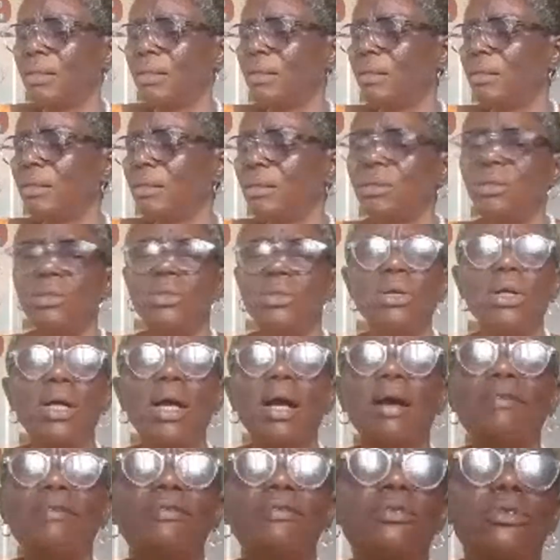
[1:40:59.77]
You don't
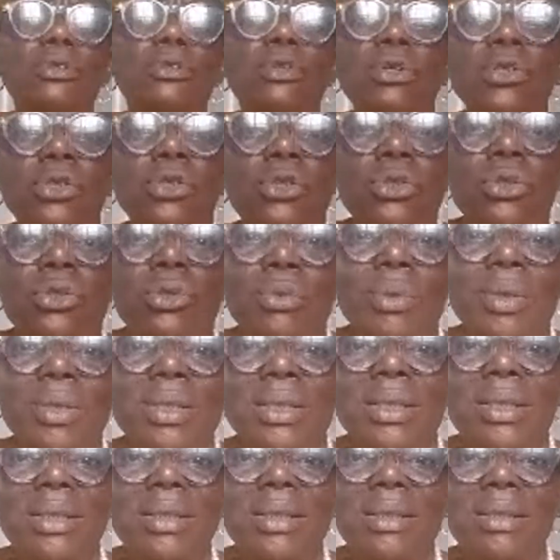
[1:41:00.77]
have to continue with
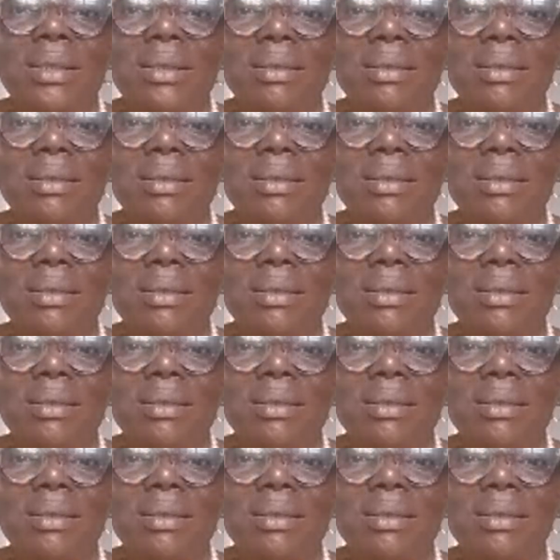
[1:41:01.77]
it.